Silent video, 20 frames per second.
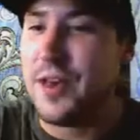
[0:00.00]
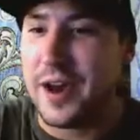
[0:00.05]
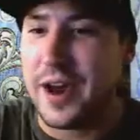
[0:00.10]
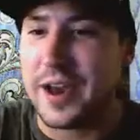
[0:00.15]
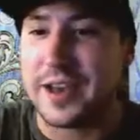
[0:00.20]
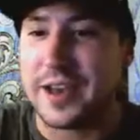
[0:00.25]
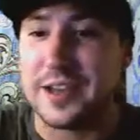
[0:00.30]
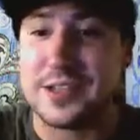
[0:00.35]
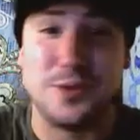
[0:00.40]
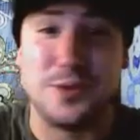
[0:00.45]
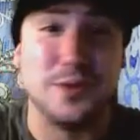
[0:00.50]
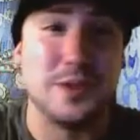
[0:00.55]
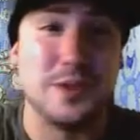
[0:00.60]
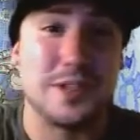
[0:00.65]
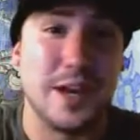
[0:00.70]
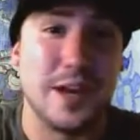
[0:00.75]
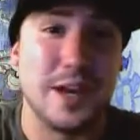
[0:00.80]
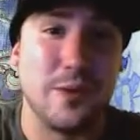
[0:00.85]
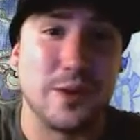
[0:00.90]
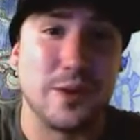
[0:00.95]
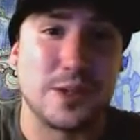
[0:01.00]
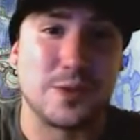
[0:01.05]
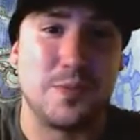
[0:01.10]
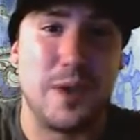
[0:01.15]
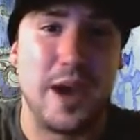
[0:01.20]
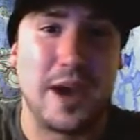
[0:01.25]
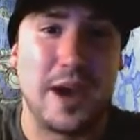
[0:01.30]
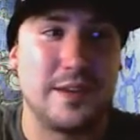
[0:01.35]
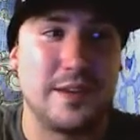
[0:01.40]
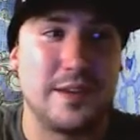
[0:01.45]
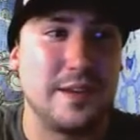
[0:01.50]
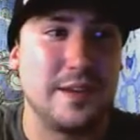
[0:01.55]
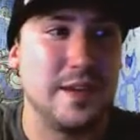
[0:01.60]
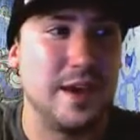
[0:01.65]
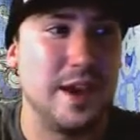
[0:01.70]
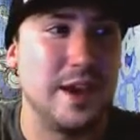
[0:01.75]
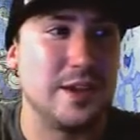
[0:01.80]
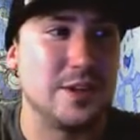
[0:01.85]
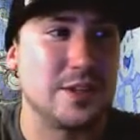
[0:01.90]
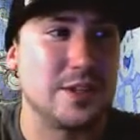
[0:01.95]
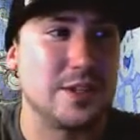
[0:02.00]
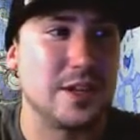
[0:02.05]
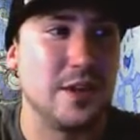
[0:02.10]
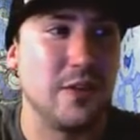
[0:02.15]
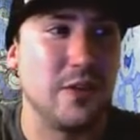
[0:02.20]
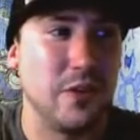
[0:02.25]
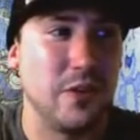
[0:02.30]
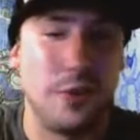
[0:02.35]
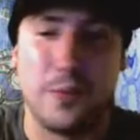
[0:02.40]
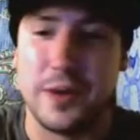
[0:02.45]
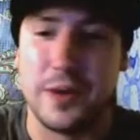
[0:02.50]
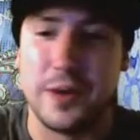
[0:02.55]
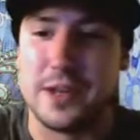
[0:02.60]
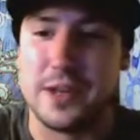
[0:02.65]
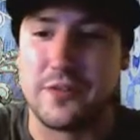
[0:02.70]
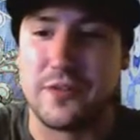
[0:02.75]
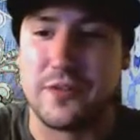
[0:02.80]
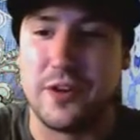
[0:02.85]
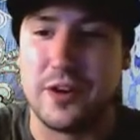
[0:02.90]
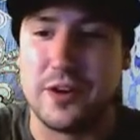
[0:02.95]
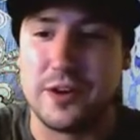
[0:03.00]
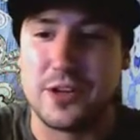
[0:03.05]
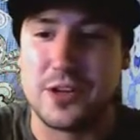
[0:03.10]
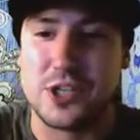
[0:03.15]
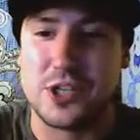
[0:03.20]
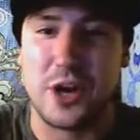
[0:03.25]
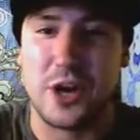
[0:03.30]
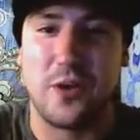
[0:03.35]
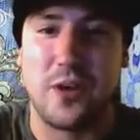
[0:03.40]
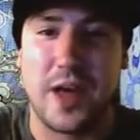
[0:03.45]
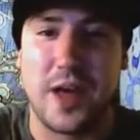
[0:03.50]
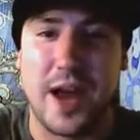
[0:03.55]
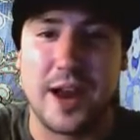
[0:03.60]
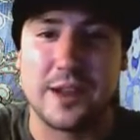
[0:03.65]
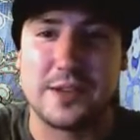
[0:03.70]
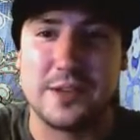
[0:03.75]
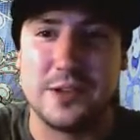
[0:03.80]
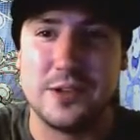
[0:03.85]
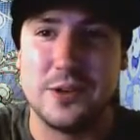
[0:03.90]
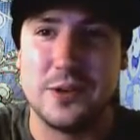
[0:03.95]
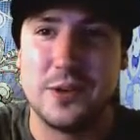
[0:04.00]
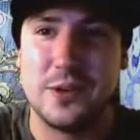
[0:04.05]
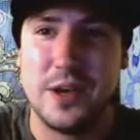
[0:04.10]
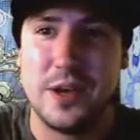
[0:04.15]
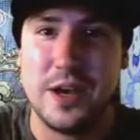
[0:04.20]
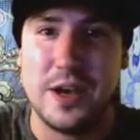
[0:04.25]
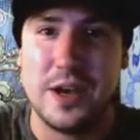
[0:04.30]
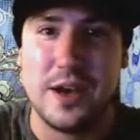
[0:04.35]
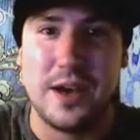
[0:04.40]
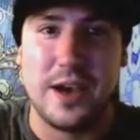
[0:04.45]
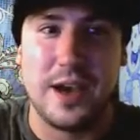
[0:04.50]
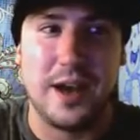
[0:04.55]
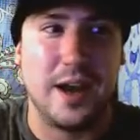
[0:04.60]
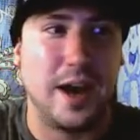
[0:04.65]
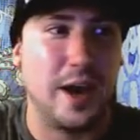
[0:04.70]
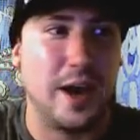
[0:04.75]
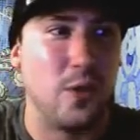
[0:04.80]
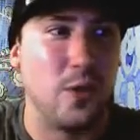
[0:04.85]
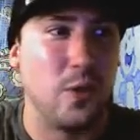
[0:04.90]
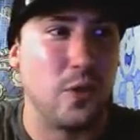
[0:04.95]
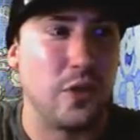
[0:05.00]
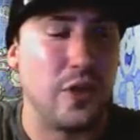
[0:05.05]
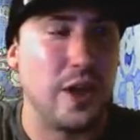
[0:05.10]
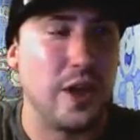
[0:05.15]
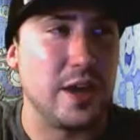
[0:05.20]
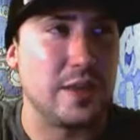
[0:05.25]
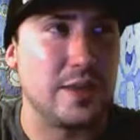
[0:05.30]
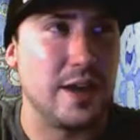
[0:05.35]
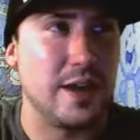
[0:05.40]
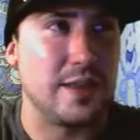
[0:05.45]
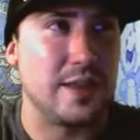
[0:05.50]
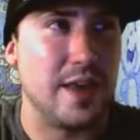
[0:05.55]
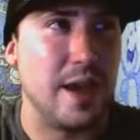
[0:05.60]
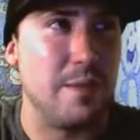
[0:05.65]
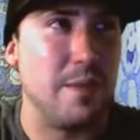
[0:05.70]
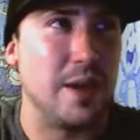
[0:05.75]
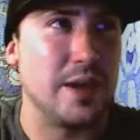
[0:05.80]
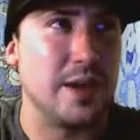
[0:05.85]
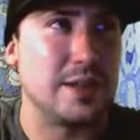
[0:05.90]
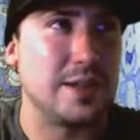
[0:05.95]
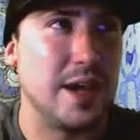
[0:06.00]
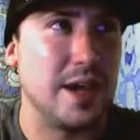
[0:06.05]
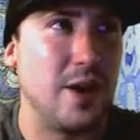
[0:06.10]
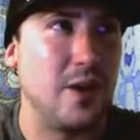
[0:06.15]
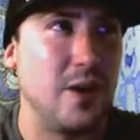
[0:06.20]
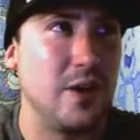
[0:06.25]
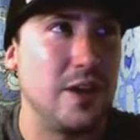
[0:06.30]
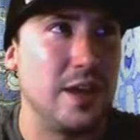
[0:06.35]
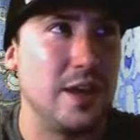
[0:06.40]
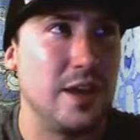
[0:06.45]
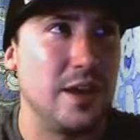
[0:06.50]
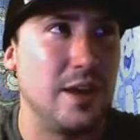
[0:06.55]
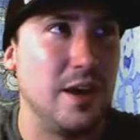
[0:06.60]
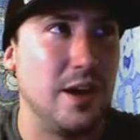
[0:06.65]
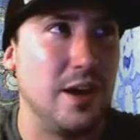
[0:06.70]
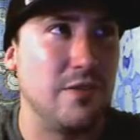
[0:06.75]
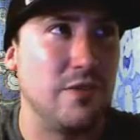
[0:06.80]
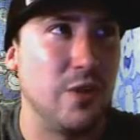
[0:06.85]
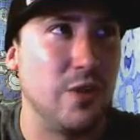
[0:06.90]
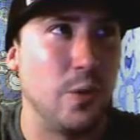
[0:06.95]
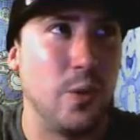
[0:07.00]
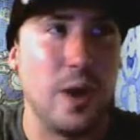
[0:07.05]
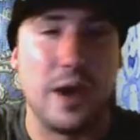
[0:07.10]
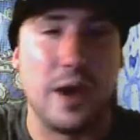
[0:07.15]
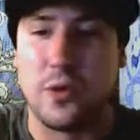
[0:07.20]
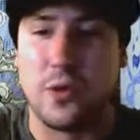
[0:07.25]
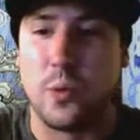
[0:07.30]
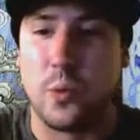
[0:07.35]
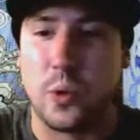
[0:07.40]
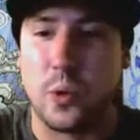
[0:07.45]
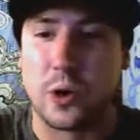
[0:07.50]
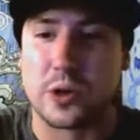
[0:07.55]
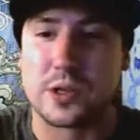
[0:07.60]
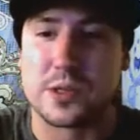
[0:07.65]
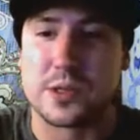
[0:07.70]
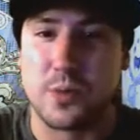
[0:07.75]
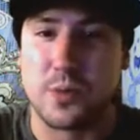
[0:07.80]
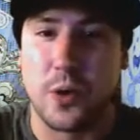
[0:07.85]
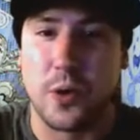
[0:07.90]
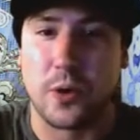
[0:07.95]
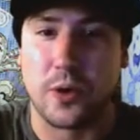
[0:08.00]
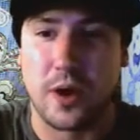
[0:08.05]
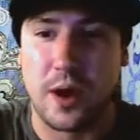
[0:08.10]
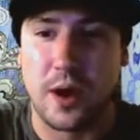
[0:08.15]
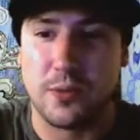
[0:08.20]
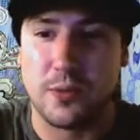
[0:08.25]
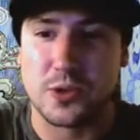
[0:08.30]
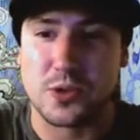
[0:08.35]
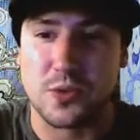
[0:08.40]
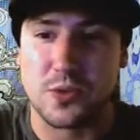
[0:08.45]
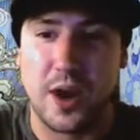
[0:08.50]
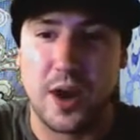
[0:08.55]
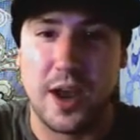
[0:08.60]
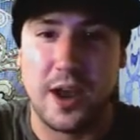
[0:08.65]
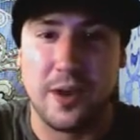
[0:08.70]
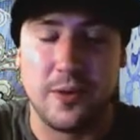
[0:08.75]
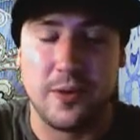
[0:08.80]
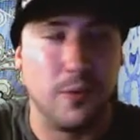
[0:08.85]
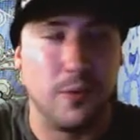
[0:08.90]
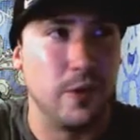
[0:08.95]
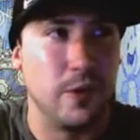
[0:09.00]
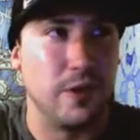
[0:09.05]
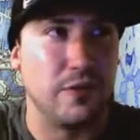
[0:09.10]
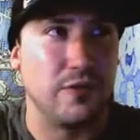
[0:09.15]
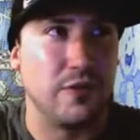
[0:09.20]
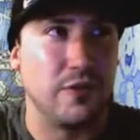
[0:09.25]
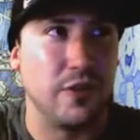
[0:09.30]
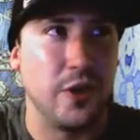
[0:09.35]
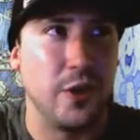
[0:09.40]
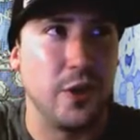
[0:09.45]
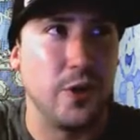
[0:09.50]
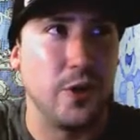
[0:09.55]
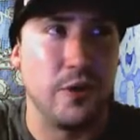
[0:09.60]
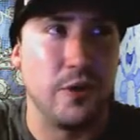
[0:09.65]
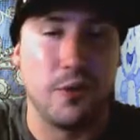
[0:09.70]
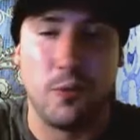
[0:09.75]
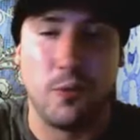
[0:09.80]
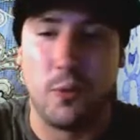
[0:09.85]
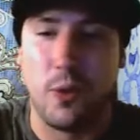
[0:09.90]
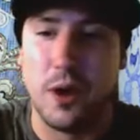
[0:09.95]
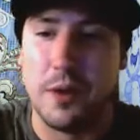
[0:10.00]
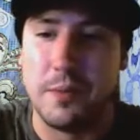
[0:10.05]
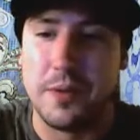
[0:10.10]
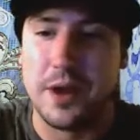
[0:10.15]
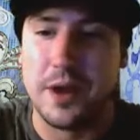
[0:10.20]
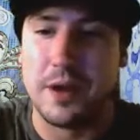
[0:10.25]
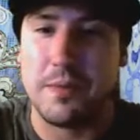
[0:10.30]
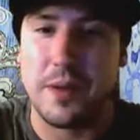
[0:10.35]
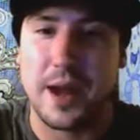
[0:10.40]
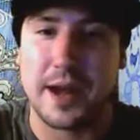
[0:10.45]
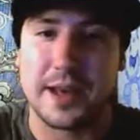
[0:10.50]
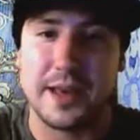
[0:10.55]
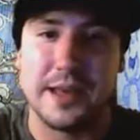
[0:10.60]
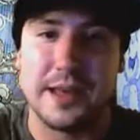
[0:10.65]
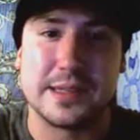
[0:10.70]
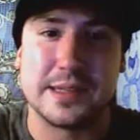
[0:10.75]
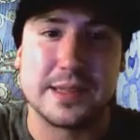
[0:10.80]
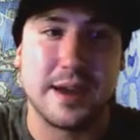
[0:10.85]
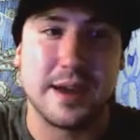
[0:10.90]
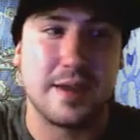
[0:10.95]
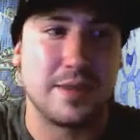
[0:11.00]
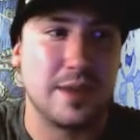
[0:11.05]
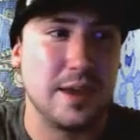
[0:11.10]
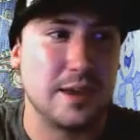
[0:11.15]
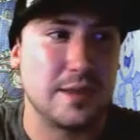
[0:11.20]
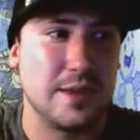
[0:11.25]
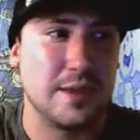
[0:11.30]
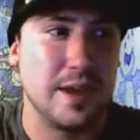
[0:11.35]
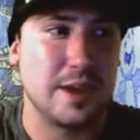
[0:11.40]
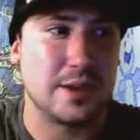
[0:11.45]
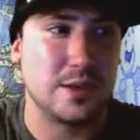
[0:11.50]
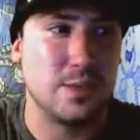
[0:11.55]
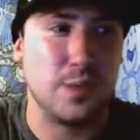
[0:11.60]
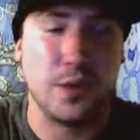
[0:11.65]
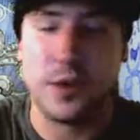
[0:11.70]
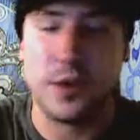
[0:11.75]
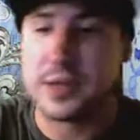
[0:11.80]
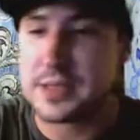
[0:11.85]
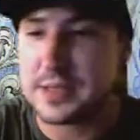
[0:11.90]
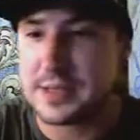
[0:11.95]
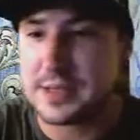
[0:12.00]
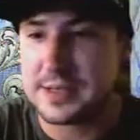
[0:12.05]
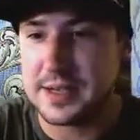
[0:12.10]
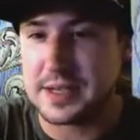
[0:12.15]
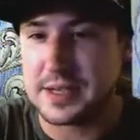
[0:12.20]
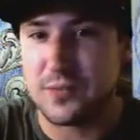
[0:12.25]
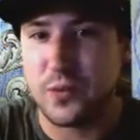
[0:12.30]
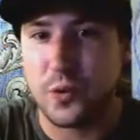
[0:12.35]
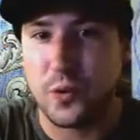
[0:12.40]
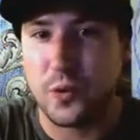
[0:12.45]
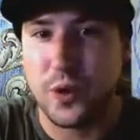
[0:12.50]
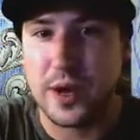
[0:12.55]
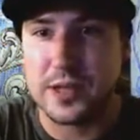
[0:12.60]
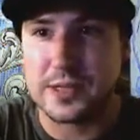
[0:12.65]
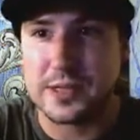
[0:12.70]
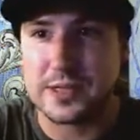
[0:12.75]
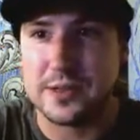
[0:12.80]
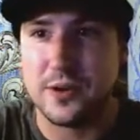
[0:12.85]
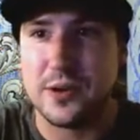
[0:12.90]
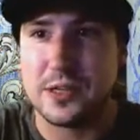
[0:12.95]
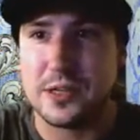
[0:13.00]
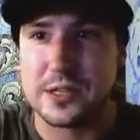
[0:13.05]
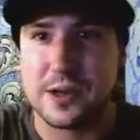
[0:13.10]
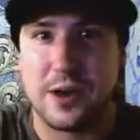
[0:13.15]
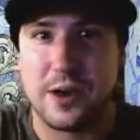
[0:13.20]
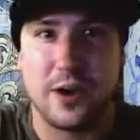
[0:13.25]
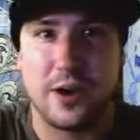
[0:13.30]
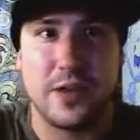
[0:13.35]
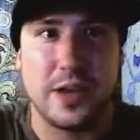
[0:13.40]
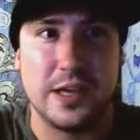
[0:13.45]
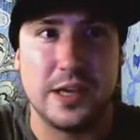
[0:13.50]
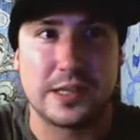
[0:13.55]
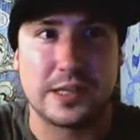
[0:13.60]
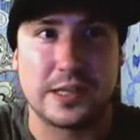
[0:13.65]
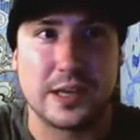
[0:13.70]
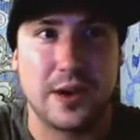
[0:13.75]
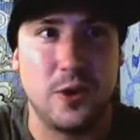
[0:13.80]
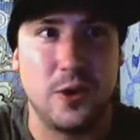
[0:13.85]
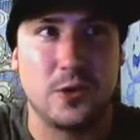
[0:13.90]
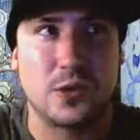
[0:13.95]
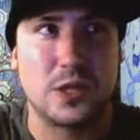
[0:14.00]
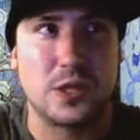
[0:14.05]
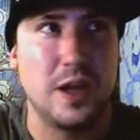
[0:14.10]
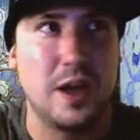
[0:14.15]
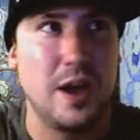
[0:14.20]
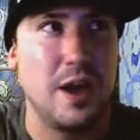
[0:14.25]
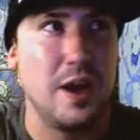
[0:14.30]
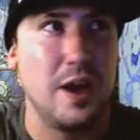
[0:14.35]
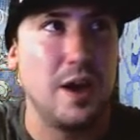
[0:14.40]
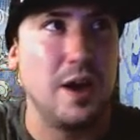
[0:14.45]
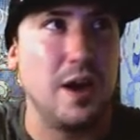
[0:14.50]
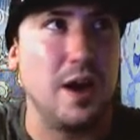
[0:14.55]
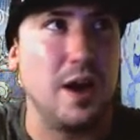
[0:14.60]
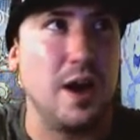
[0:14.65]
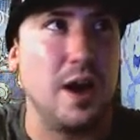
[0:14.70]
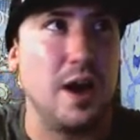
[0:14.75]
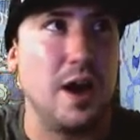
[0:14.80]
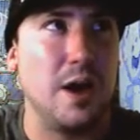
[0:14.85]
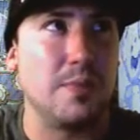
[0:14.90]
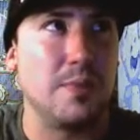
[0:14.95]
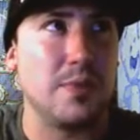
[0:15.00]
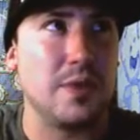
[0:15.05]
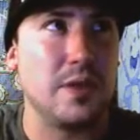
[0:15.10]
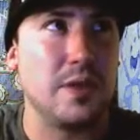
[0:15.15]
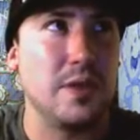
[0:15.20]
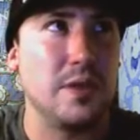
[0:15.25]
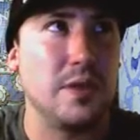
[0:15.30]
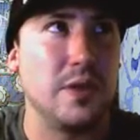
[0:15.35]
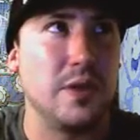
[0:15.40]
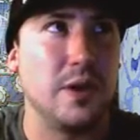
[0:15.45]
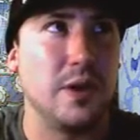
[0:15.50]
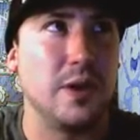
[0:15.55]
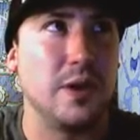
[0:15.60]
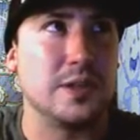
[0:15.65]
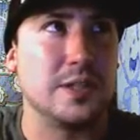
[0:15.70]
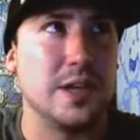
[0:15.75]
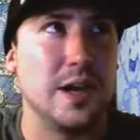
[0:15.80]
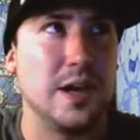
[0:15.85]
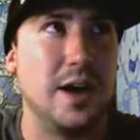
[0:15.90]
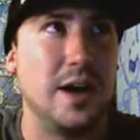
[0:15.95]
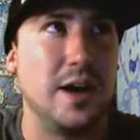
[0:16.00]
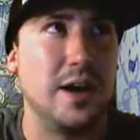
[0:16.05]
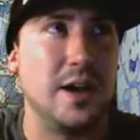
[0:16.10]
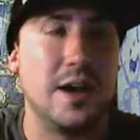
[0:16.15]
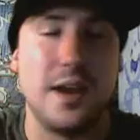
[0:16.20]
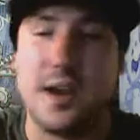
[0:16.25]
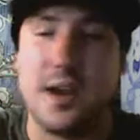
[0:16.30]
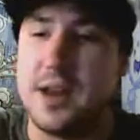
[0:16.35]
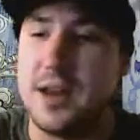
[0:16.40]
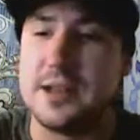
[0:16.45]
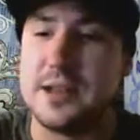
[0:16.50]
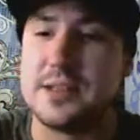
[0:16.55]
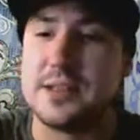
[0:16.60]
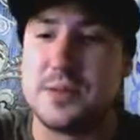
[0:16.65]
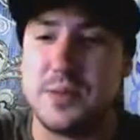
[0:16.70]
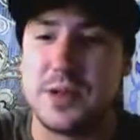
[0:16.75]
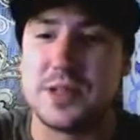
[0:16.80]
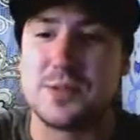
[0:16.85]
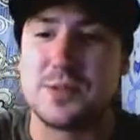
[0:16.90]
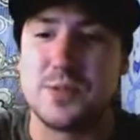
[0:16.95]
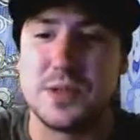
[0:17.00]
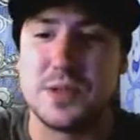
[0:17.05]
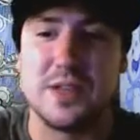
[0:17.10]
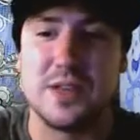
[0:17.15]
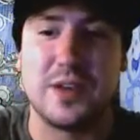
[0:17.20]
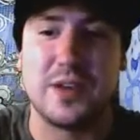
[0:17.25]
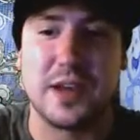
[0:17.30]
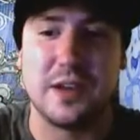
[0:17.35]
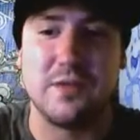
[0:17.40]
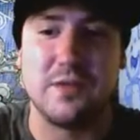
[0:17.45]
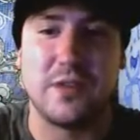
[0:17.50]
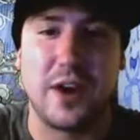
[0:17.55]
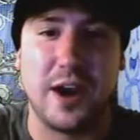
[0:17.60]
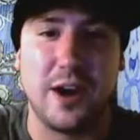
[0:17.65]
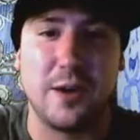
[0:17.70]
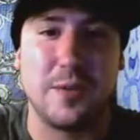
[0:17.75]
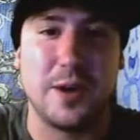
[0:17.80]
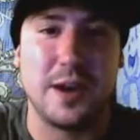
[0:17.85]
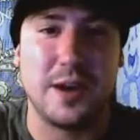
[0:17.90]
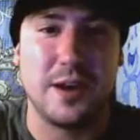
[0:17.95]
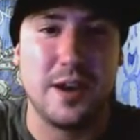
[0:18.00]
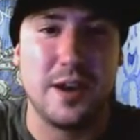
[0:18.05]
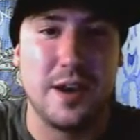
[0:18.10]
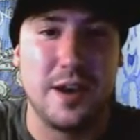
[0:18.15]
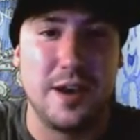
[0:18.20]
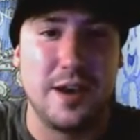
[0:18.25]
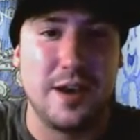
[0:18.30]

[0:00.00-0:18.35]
I guess you would say, respect, and just a little bit different general attitude. And I don't think that mentality of the way the Works program was ran would have flown one bit back east. I think that to put a successful race series on the East Coast, it needs to be a specific environment.